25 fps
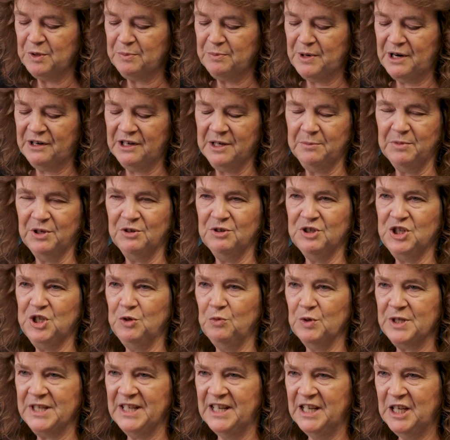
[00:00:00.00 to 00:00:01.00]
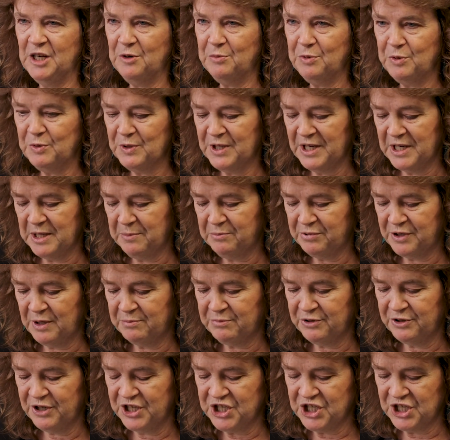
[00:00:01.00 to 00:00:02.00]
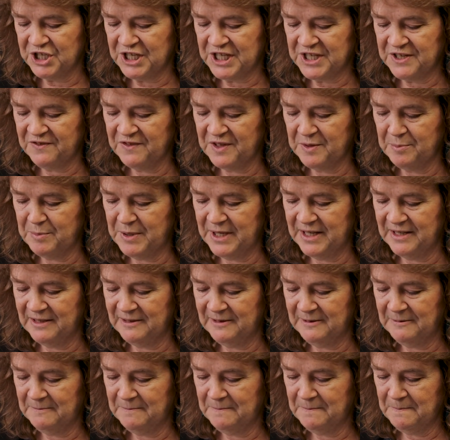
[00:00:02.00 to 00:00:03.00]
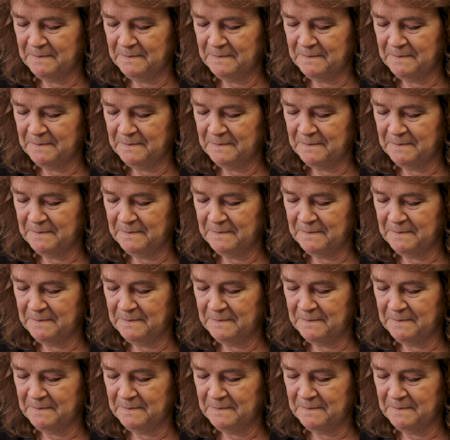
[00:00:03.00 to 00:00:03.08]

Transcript: with Mary because she wasn't helping with any preparations for the meal.